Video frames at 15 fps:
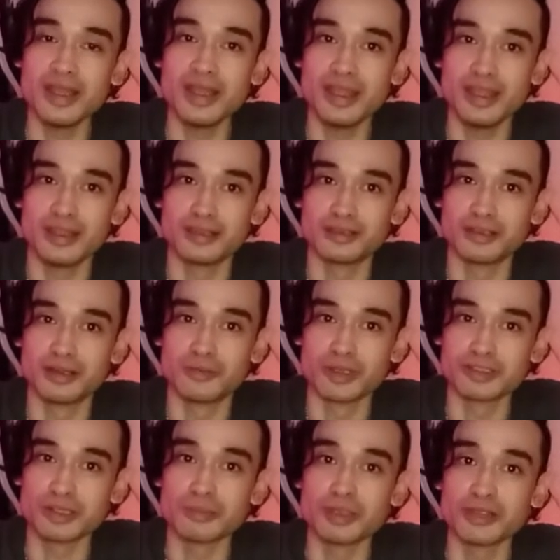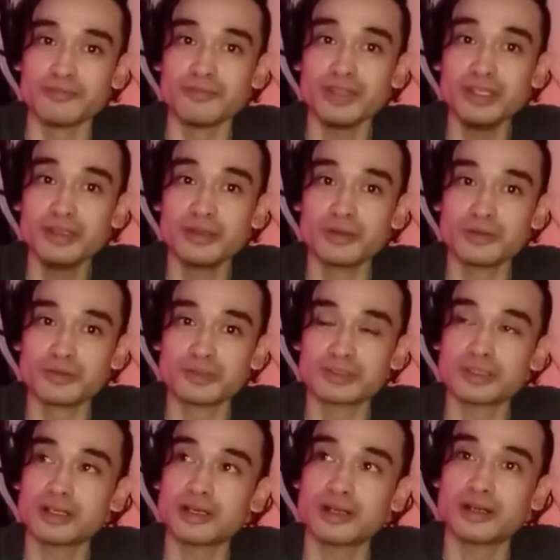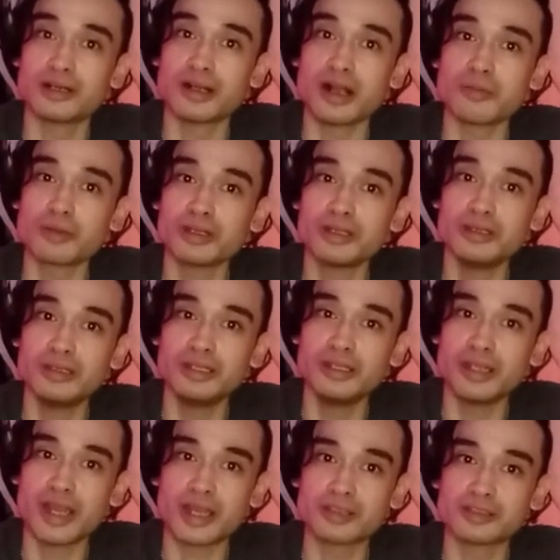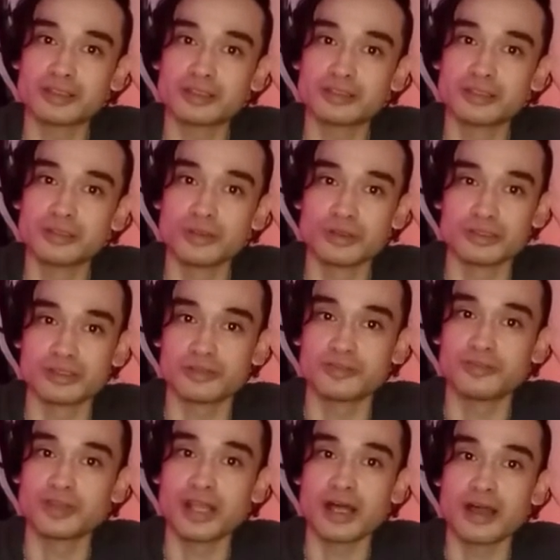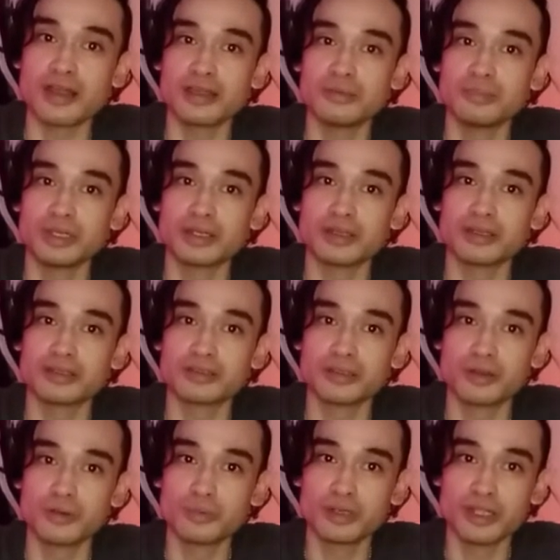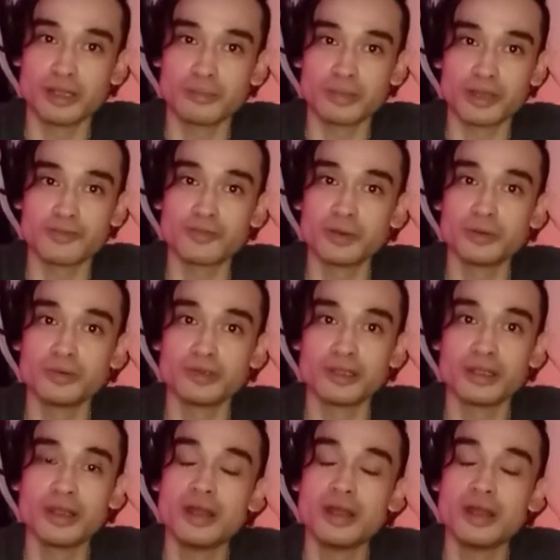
and when I start making videos, I'm going to need access to those on the fly, because opening up my phone